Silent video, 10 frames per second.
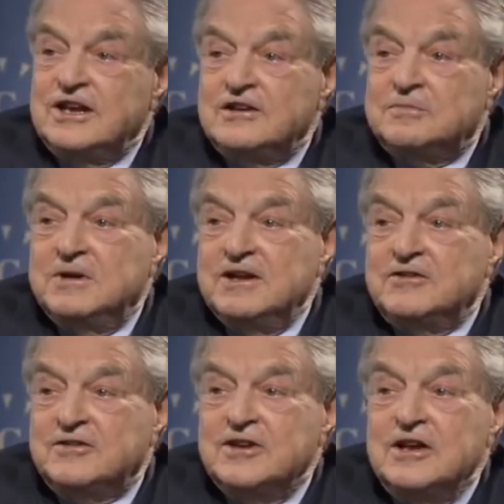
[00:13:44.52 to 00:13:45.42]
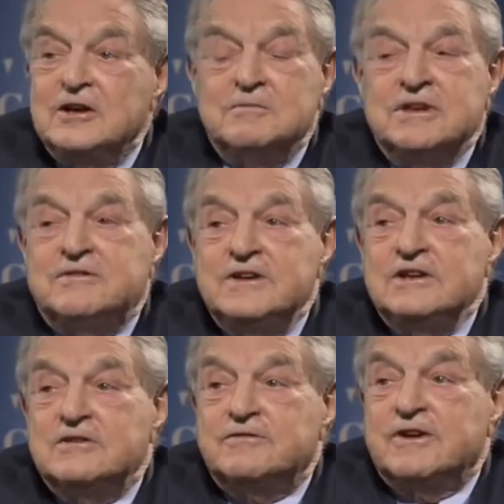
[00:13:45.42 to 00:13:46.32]
takes place
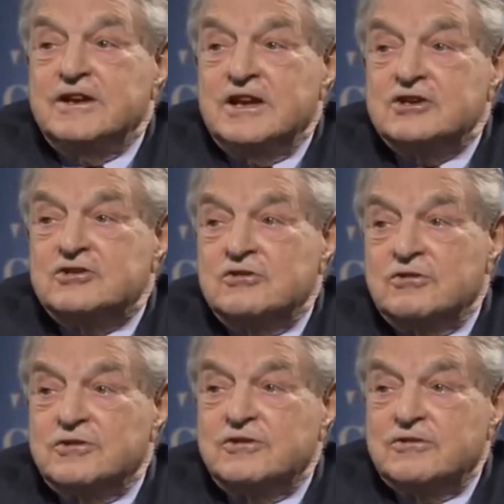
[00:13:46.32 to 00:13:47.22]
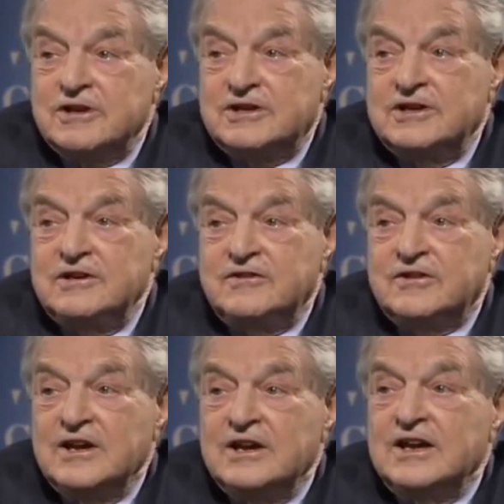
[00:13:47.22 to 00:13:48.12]
between the financial
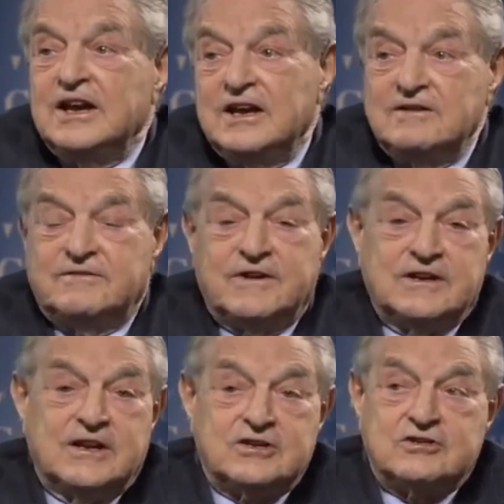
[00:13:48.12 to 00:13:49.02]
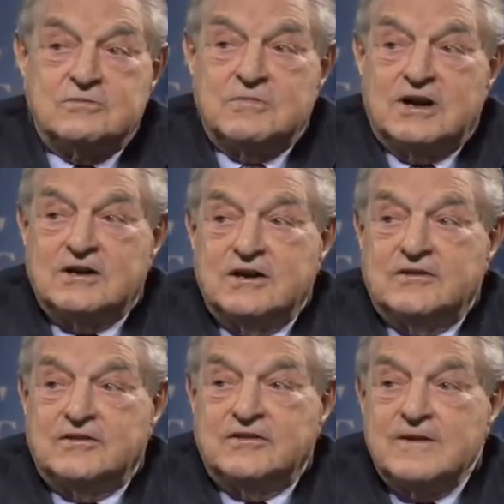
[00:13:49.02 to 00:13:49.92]
authorities and financial
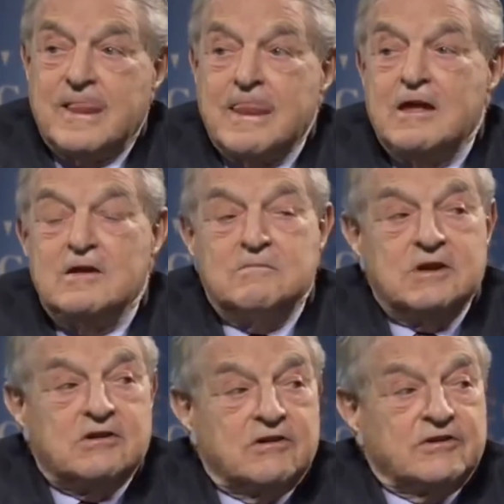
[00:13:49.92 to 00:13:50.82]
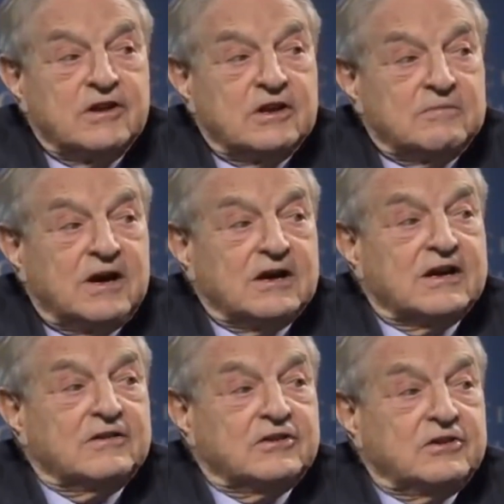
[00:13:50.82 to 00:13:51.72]
markets. Because
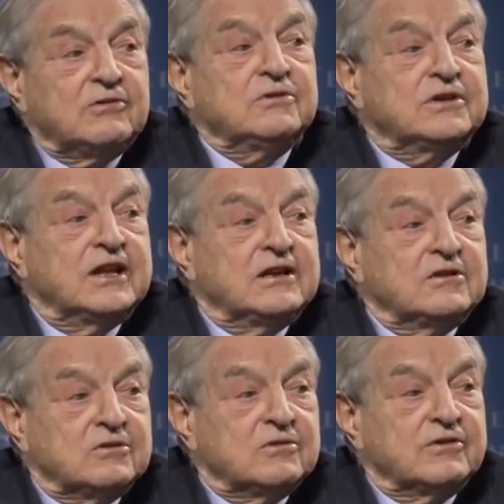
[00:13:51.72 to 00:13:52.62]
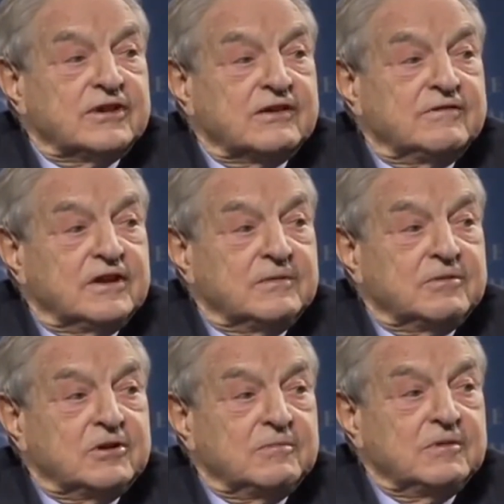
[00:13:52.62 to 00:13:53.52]
markets don't tend towards
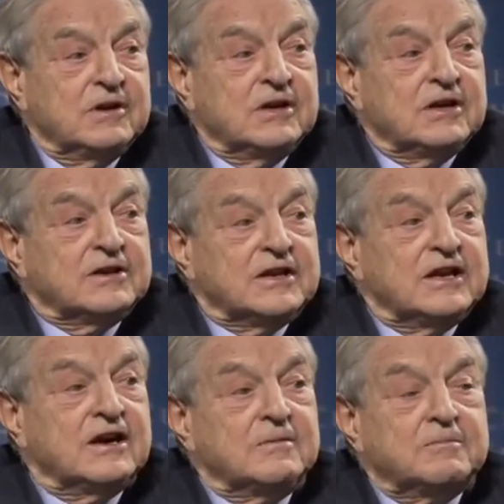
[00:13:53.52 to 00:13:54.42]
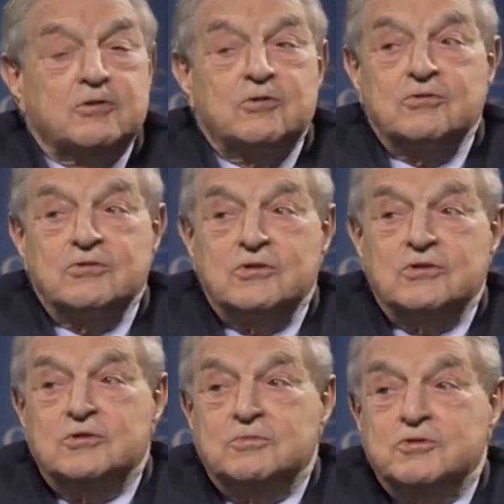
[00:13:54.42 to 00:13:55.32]
equilibrium, they are
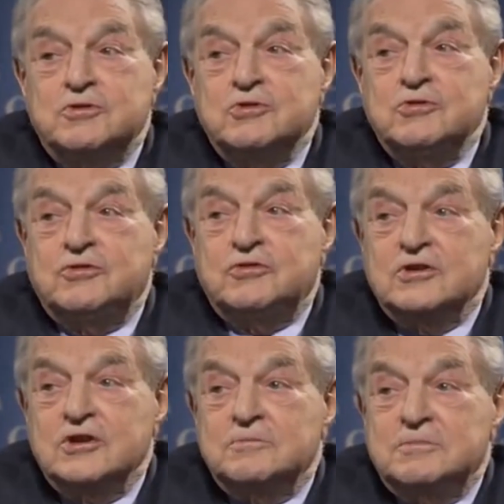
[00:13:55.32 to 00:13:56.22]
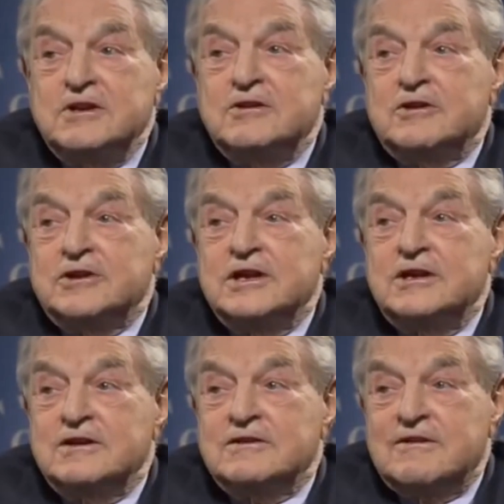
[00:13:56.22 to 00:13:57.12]
prone to produce
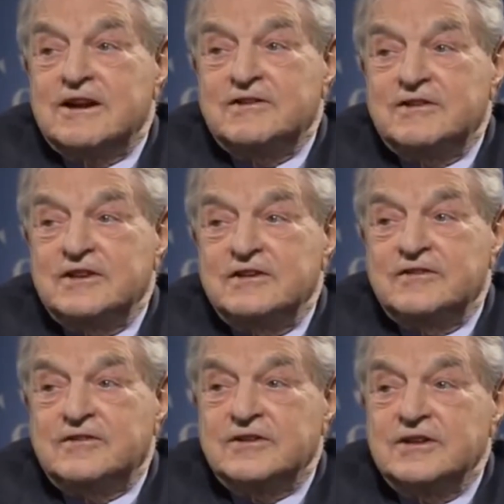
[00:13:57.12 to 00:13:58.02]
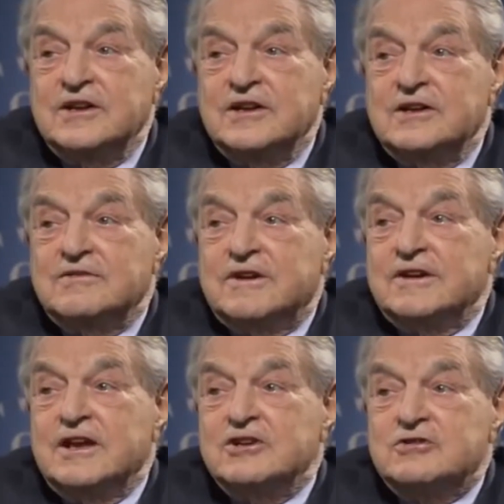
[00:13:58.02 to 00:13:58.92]
periodic crises.
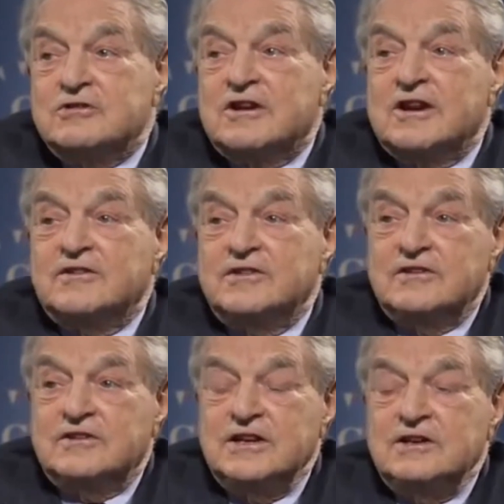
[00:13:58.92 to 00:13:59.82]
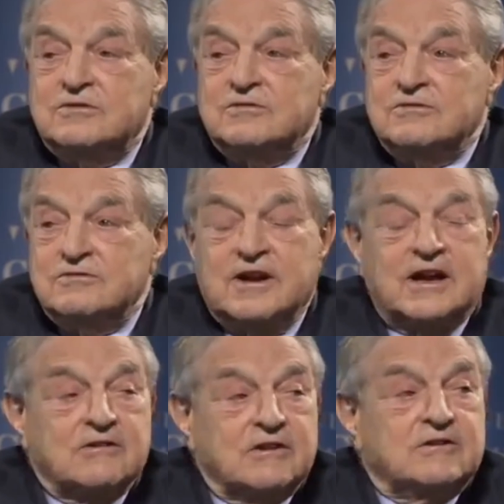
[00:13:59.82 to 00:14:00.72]
Financial crises lead to
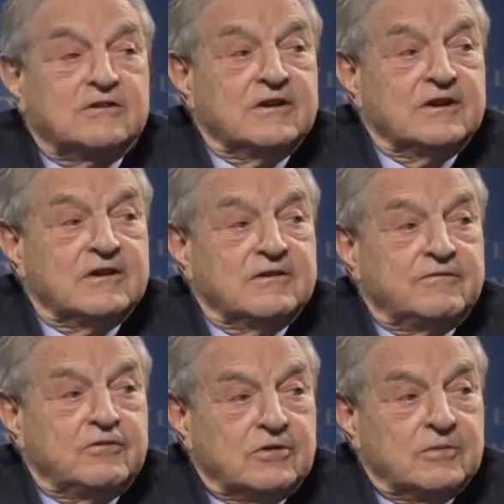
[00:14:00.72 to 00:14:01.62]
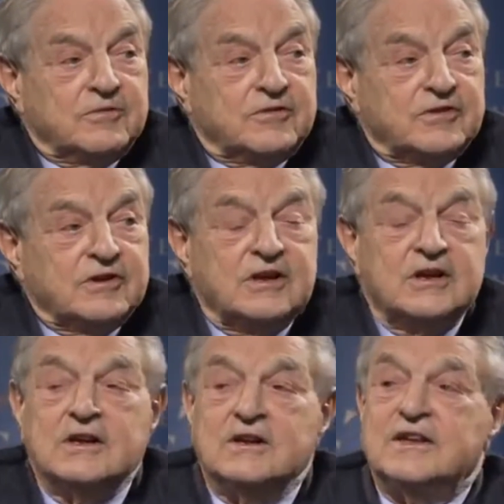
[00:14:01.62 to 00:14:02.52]
regulatory reforms.
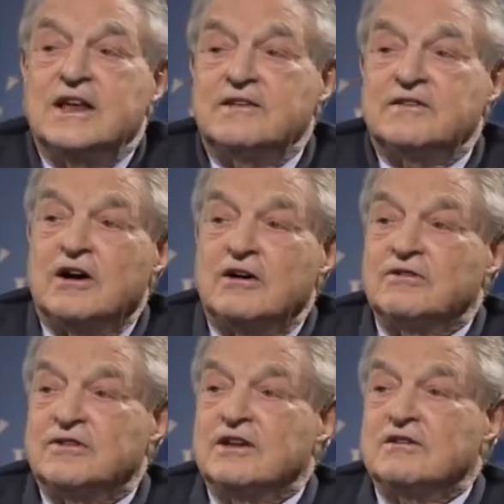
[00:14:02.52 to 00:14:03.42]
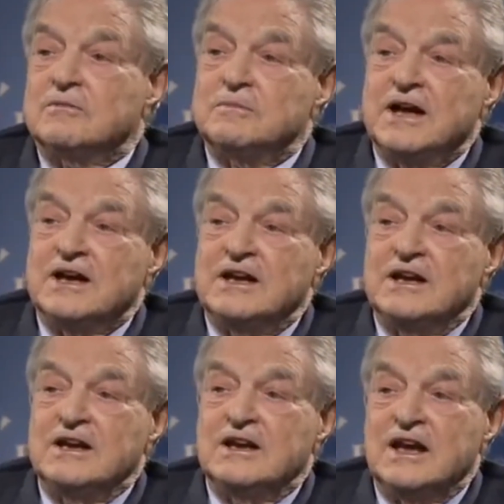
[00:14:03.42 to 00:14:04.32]
That's how central
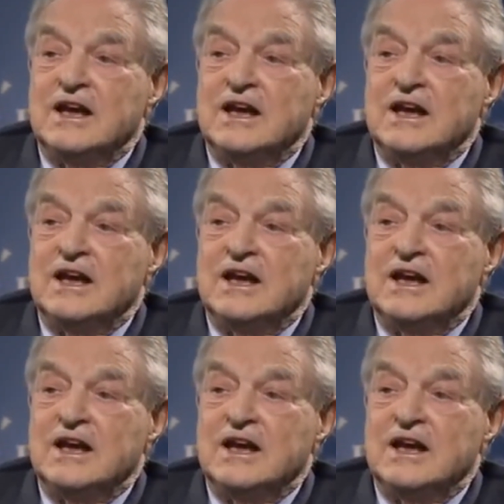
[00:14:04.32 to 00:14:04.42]
banking